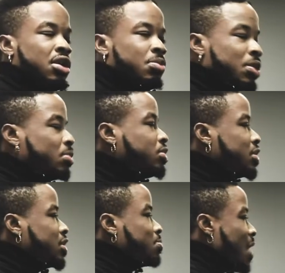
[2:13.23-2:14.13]
People see
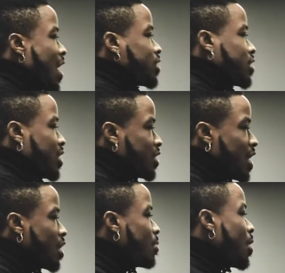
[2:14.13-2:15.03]
this passion, they
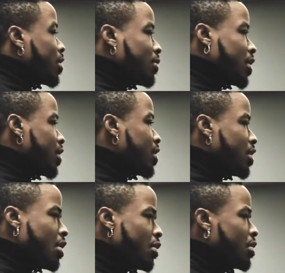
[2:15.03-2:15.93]
think I'm all the way good.
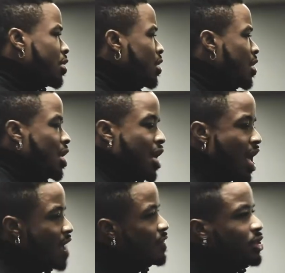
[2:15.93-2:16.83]
No,
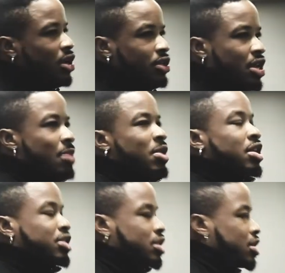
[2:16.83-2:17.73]
I haven't talked to that man
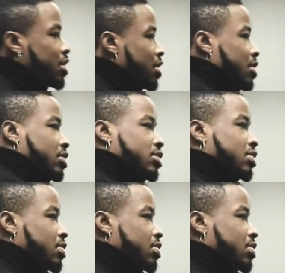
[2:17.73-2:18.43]
in 10 years.